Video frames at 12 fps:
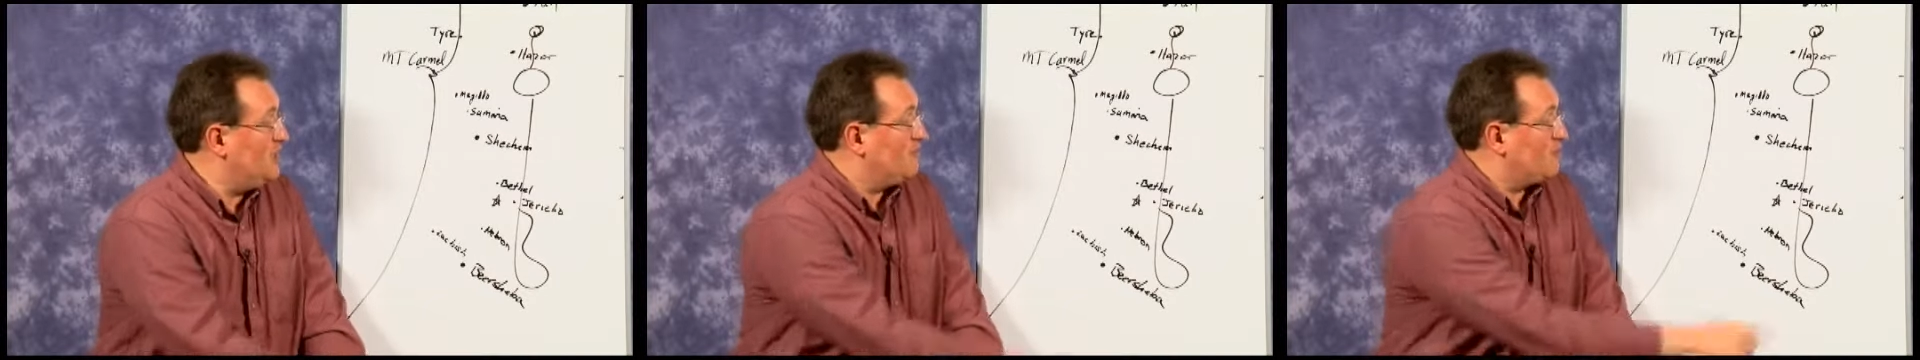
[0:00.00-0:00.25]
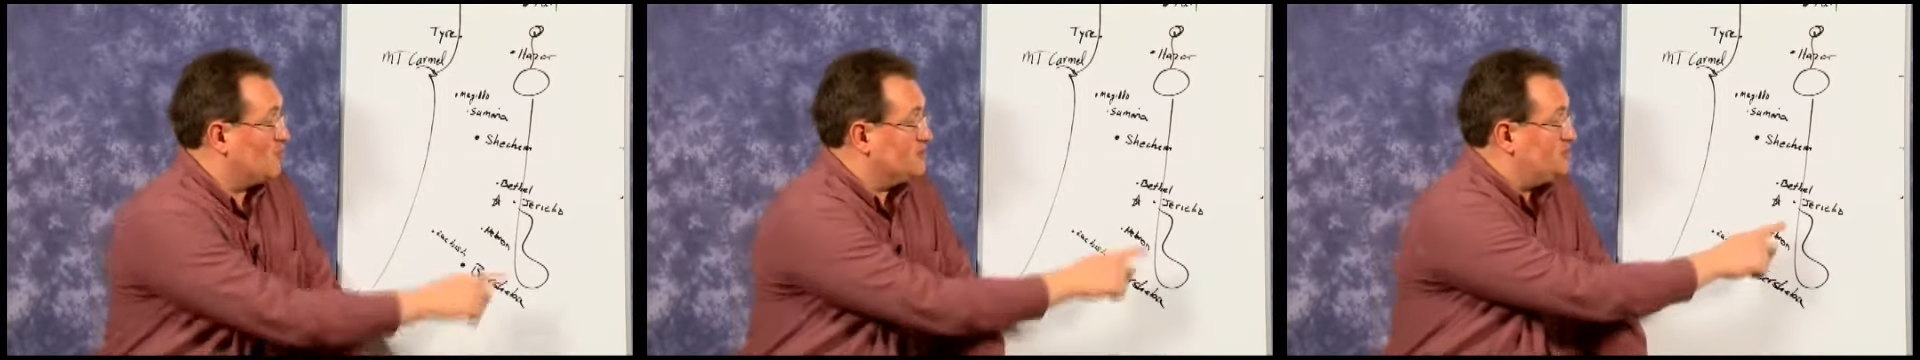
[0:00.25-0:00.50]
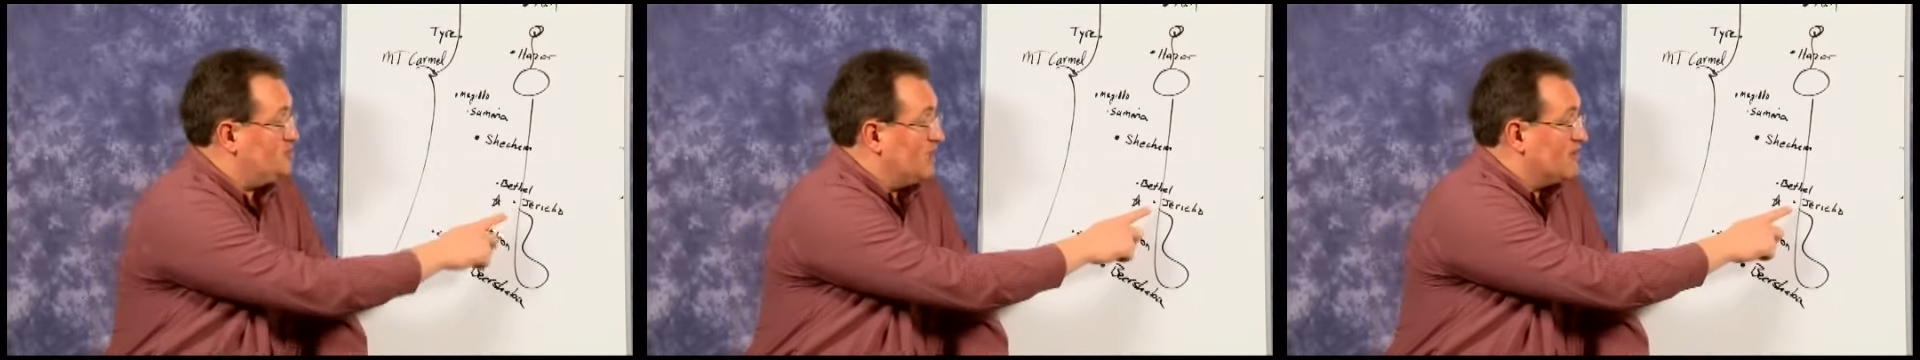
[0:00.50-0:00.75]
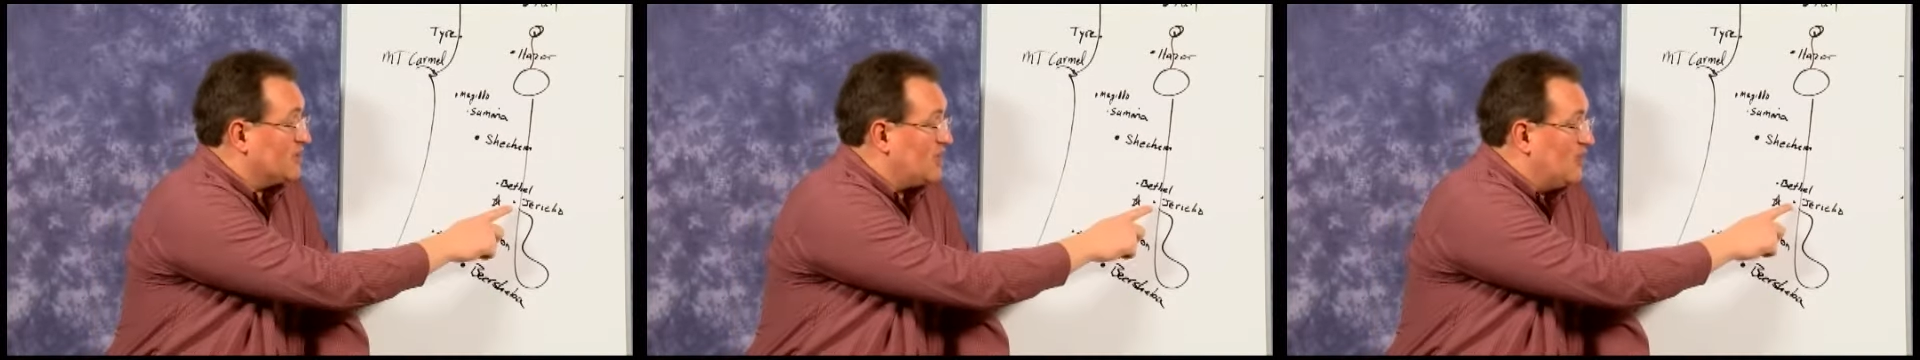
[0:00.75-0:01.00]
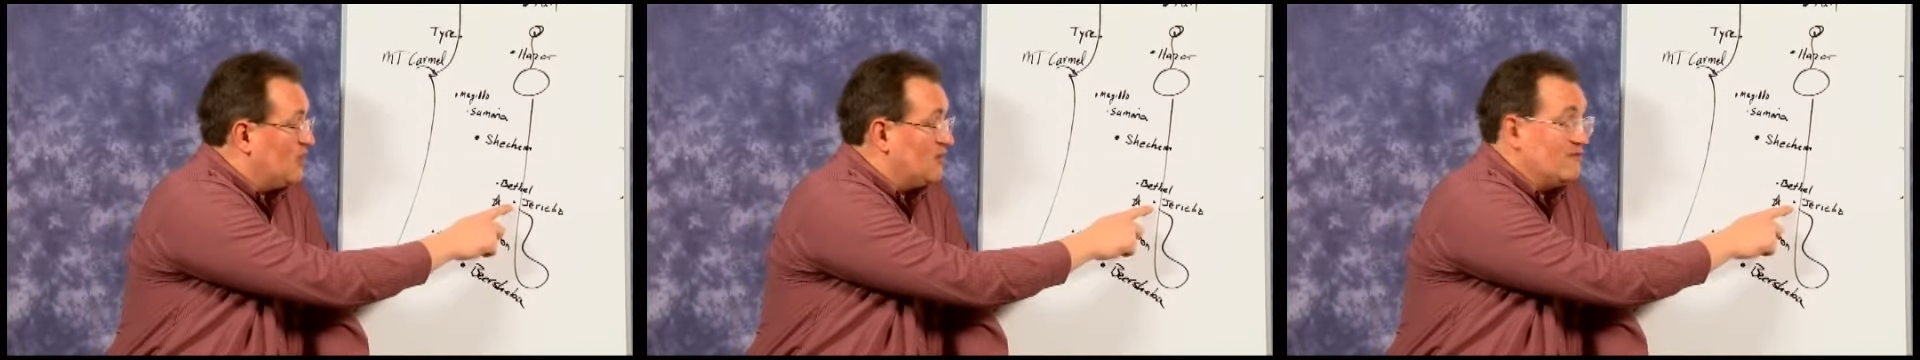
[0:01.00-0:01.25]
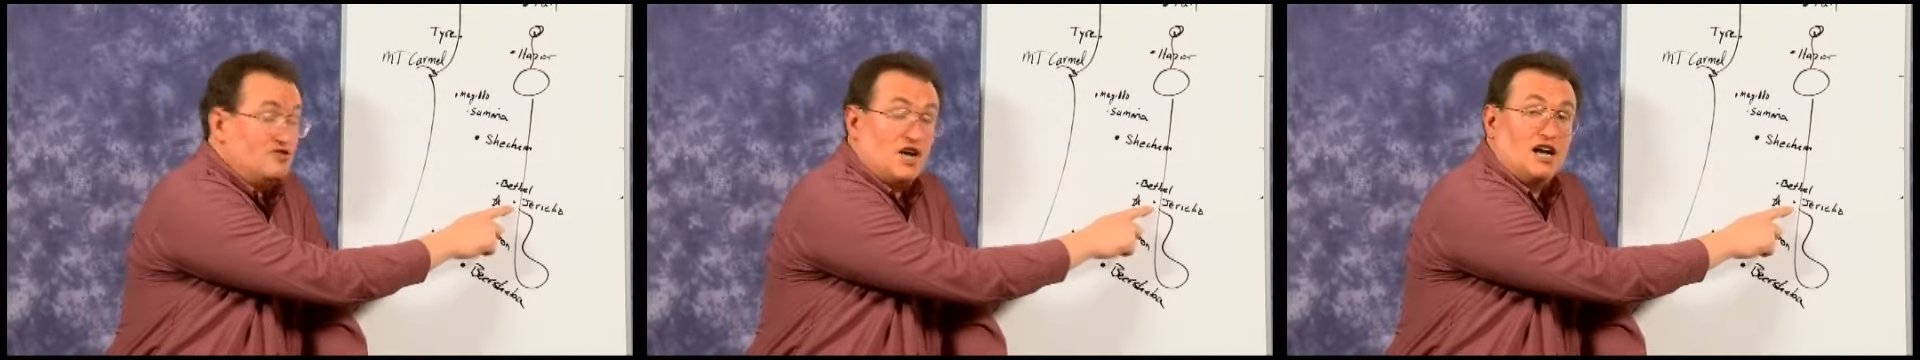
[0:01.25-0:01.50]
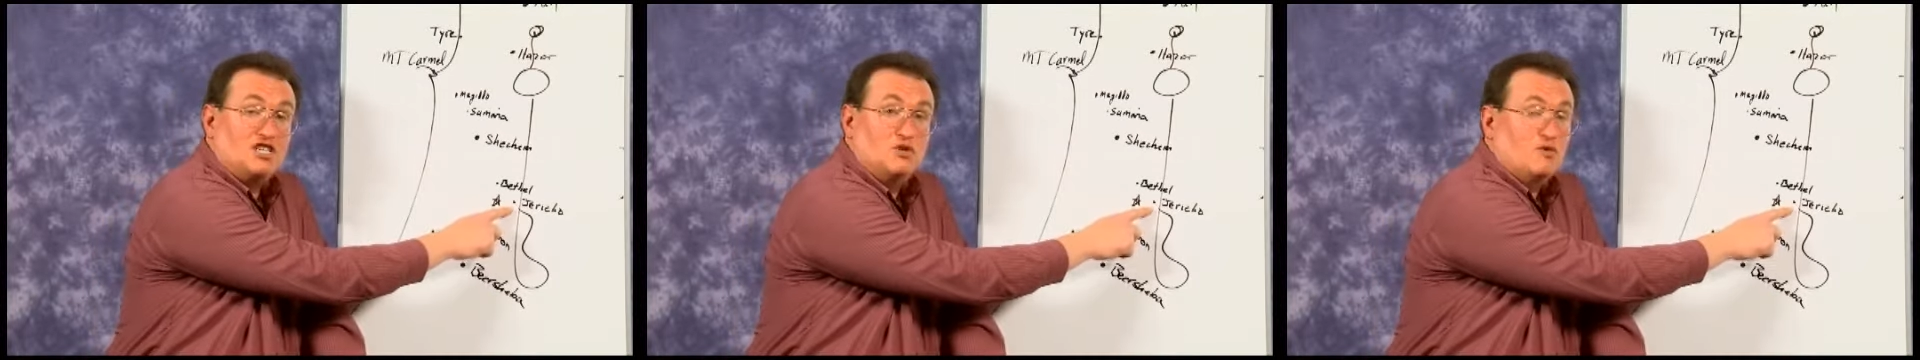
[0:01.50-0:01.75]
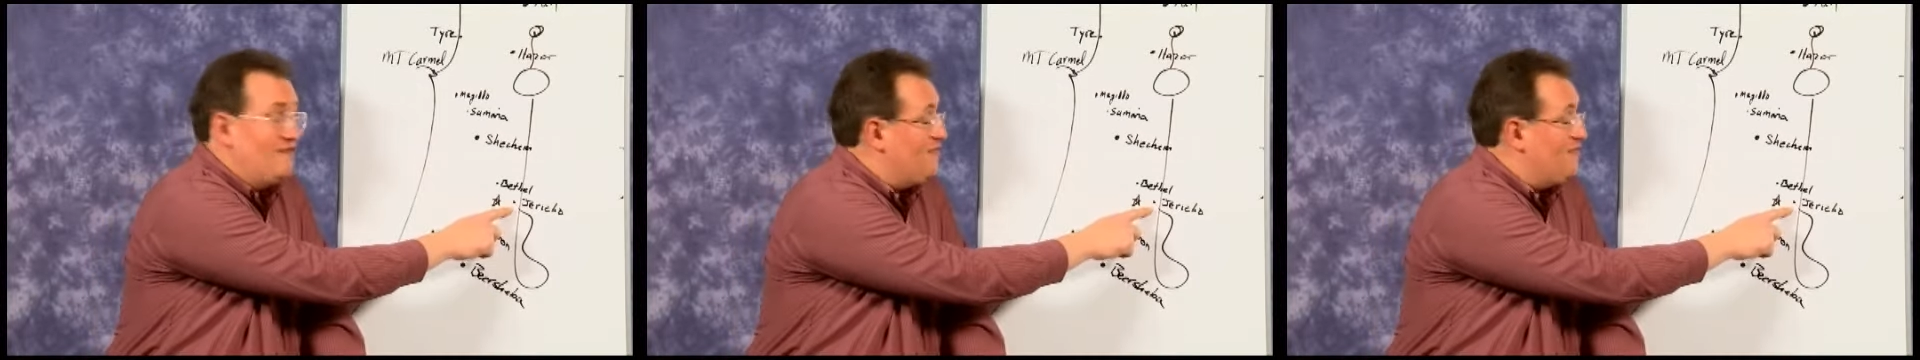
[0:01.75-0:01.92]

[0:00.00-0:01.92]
Of course, Jericho of Joshua